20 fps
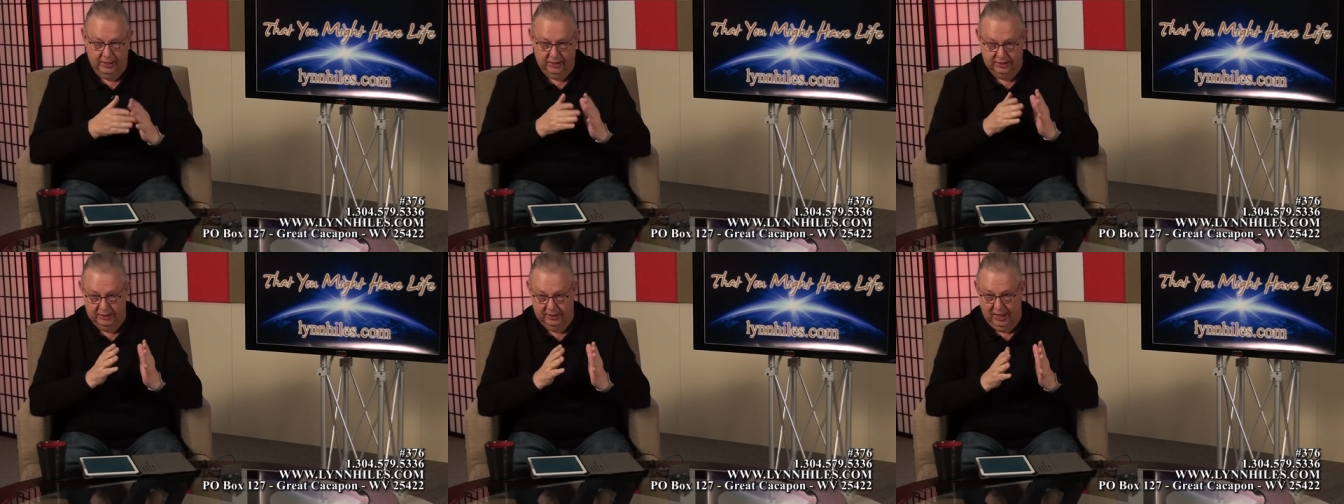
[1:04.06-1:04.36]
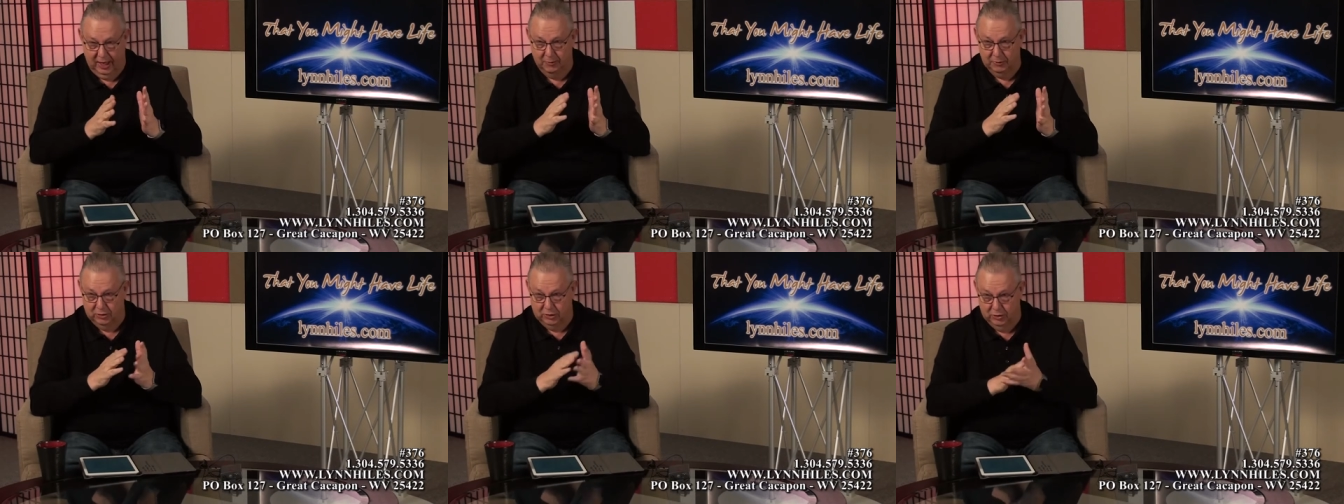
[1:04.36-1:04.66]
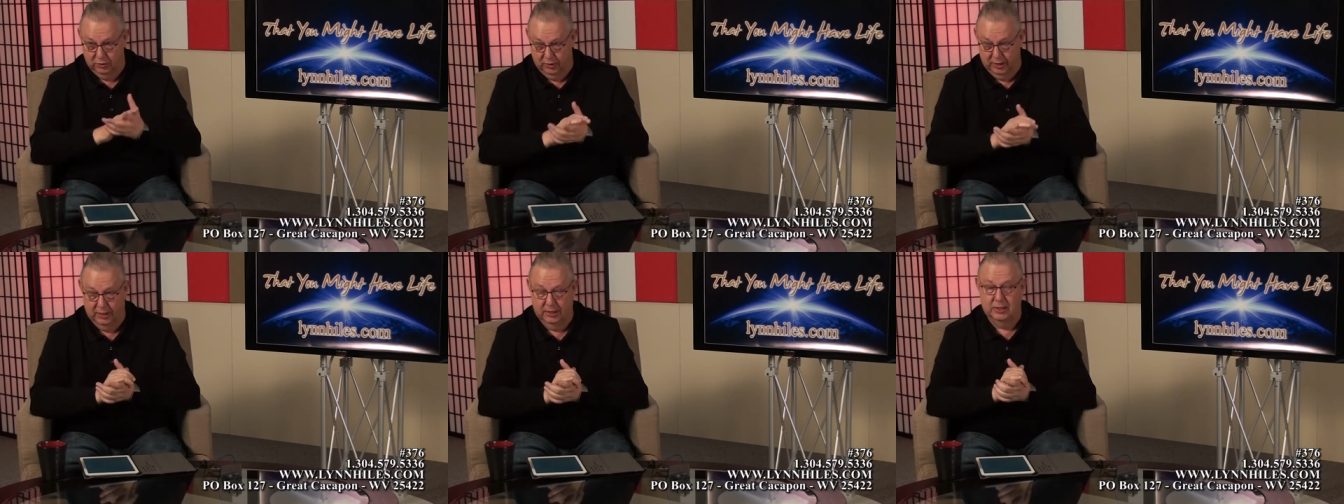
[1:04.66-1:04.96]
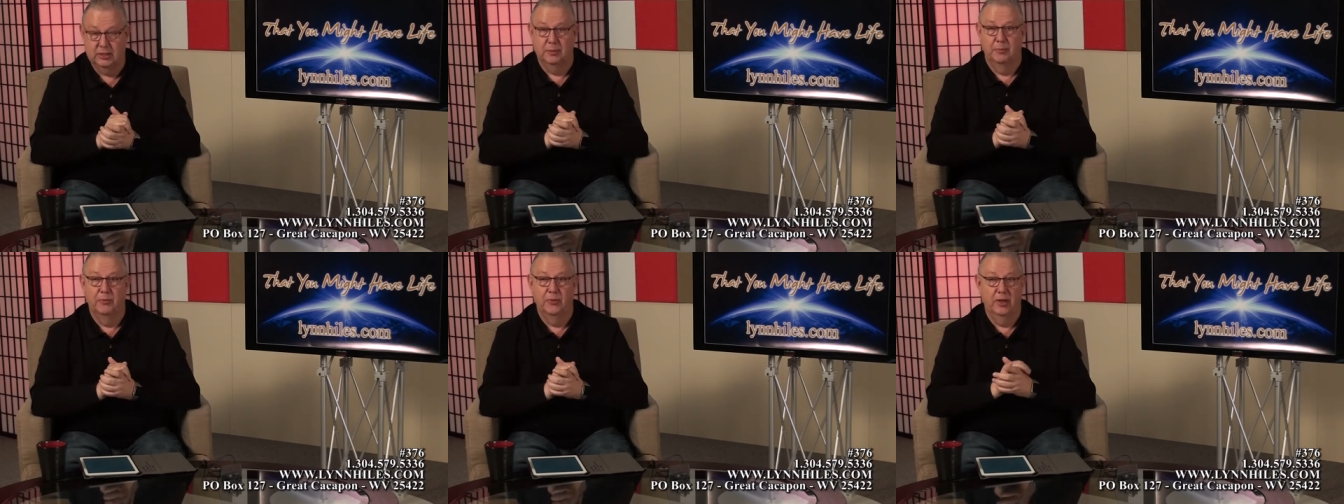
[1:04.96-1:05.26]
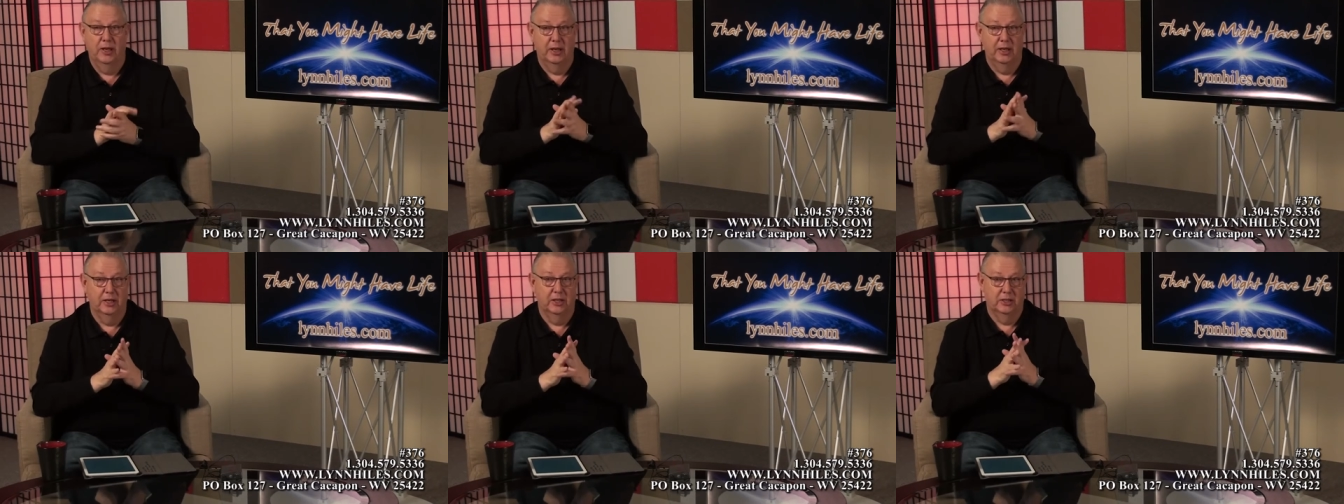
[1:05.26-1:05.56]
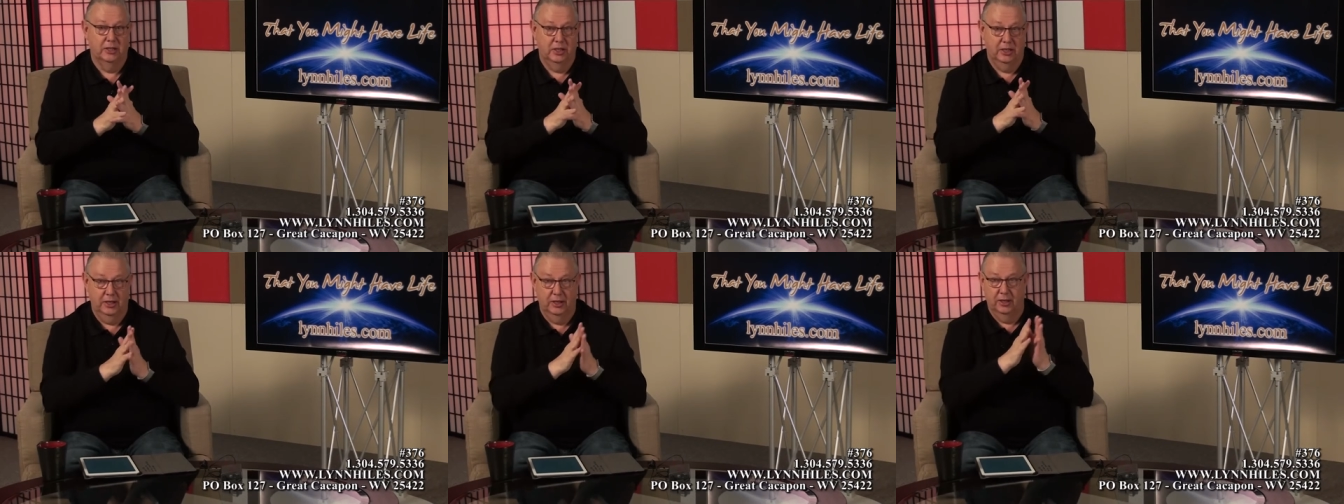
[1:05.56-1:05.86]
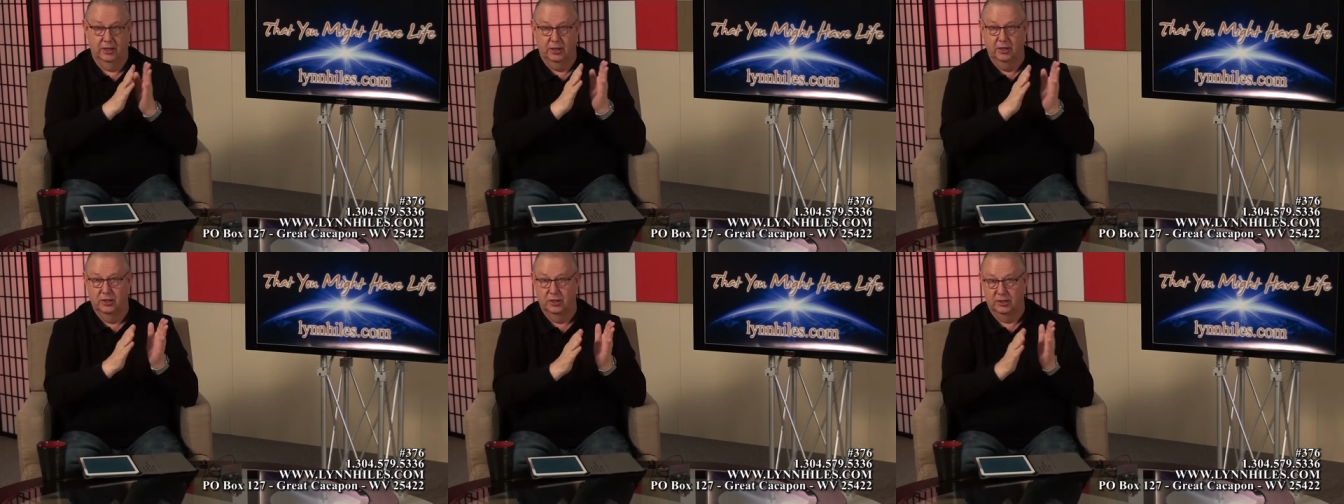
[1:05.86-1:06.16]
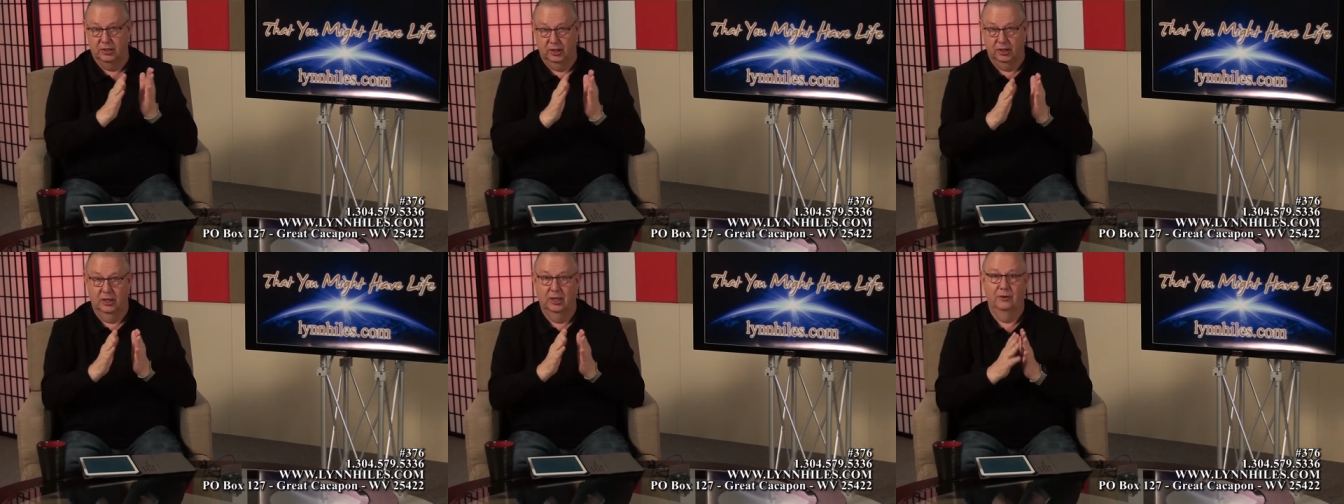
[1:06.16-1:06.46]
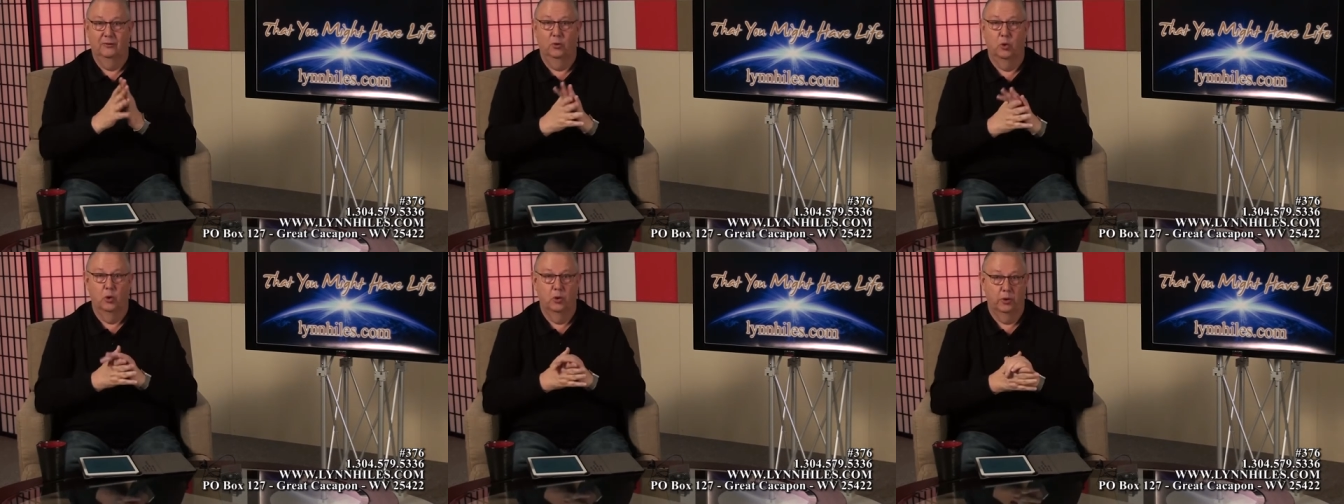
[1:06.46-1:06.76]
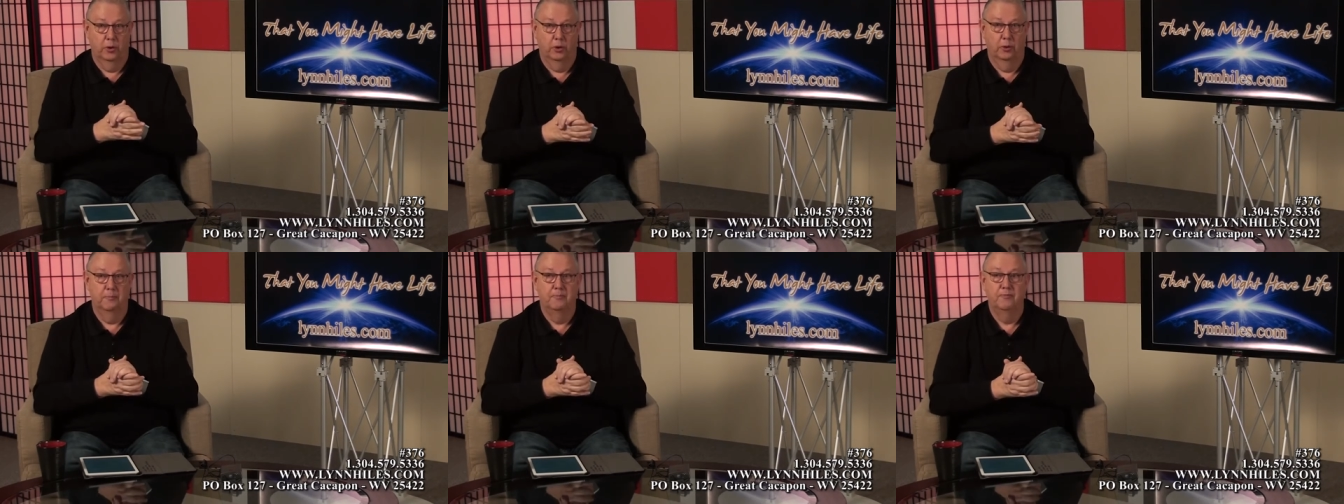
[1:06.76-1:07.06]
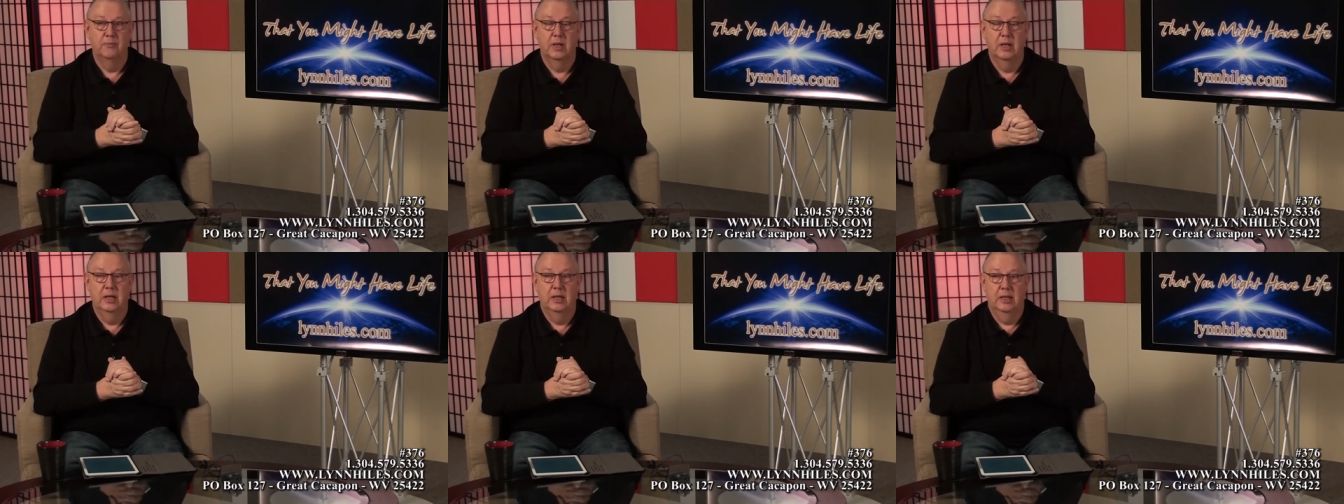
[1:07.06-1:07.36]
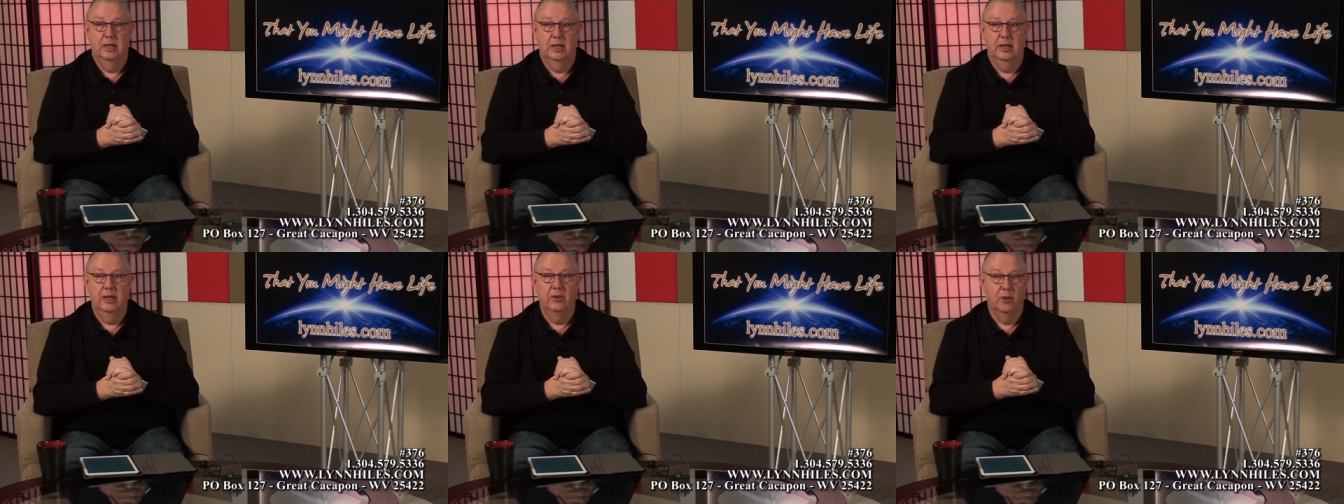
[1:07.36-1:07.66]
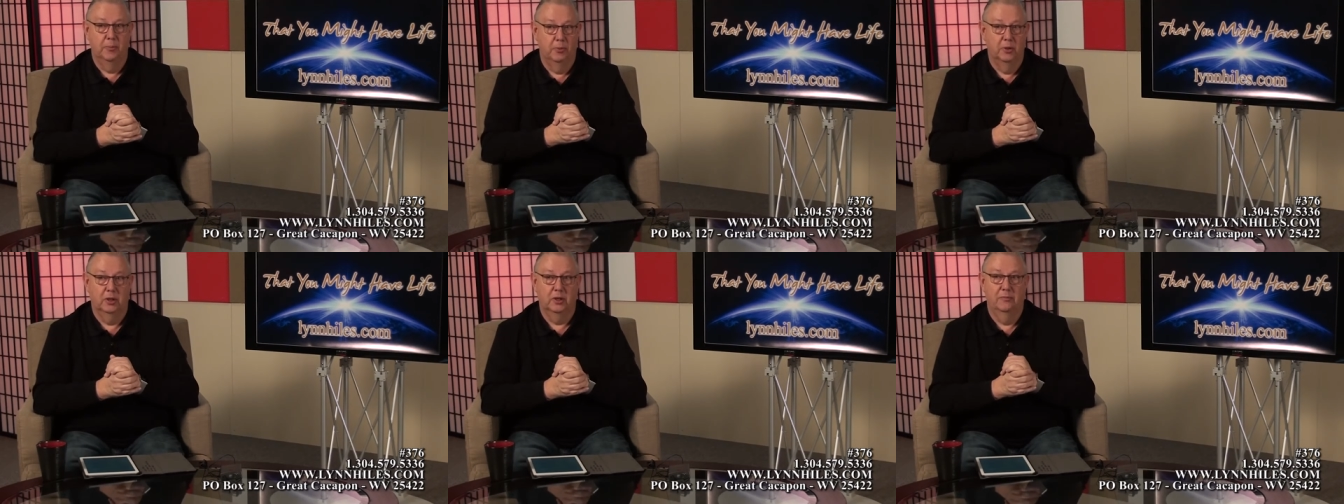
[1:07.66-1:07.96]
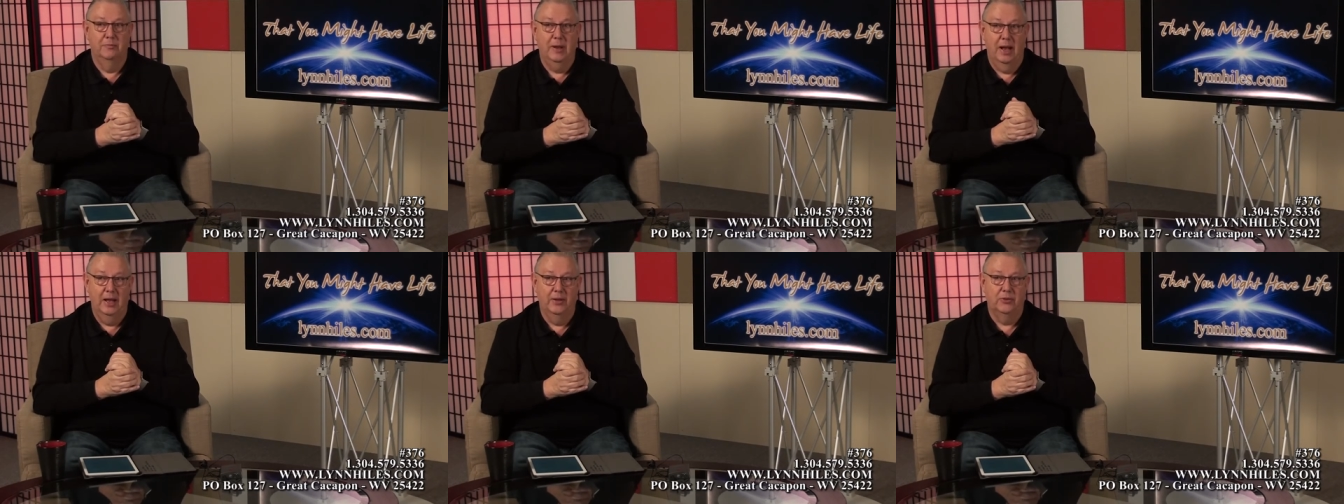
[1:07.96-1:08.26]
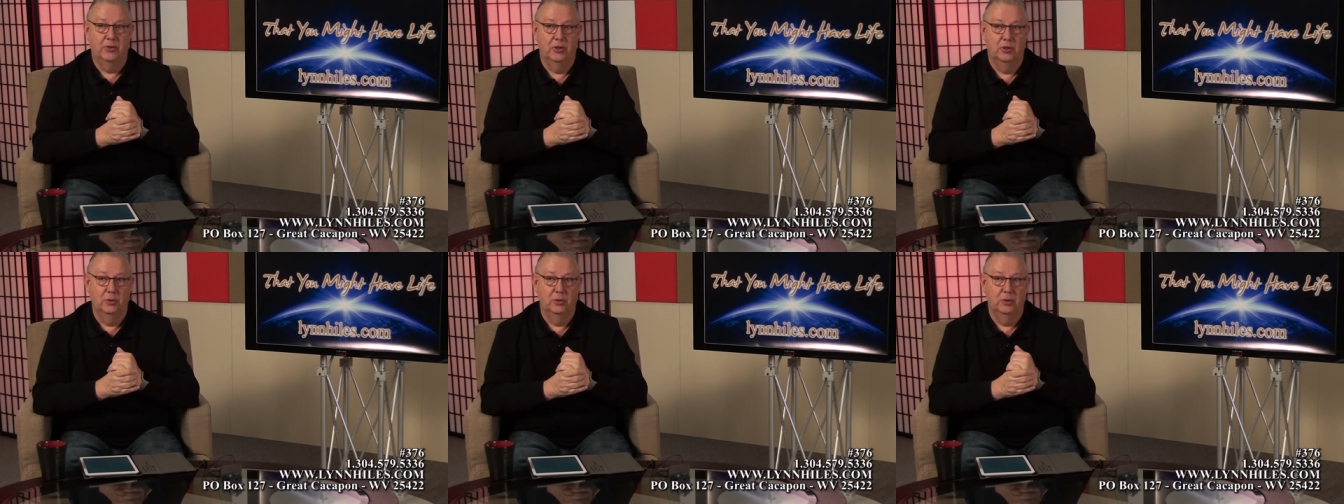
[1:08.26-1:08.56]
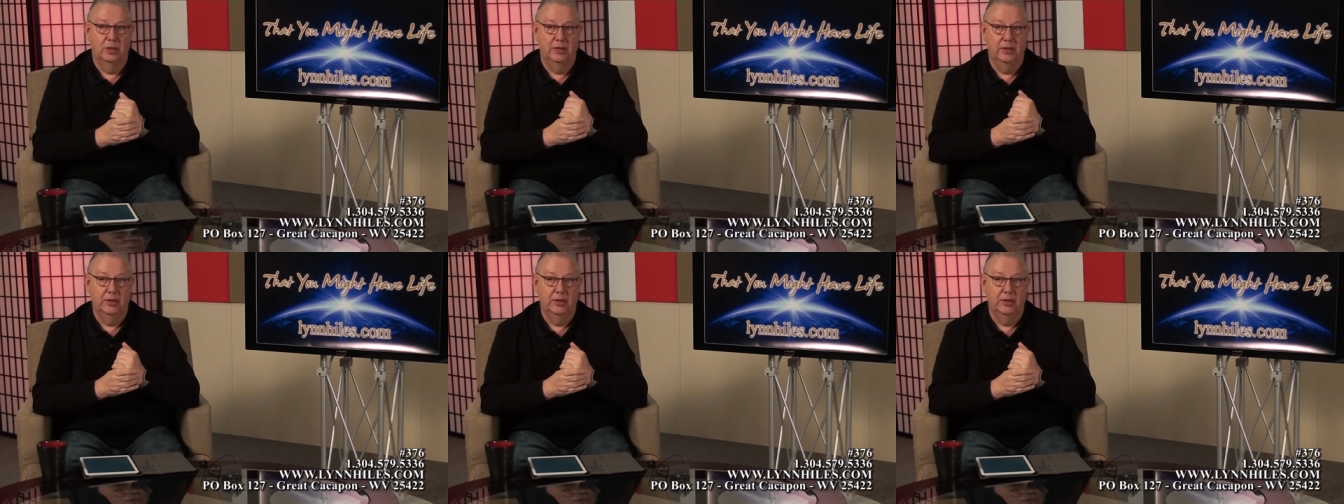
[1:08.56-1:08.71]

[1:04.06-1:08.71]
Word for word: I said, I was doing some things in the consecutive order in the book of Matthew.